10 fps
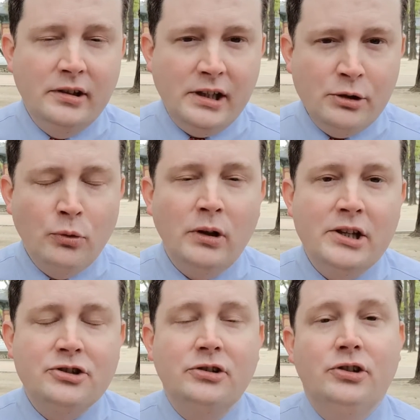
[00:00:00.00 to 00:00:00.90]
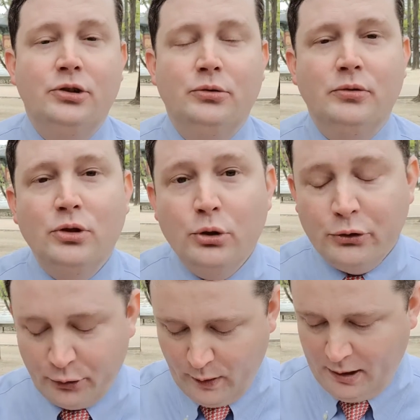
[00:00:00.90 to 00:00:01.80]
in relation to new
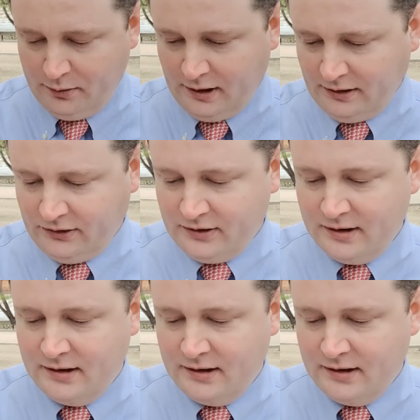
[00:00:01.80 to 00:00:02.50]
surroundings.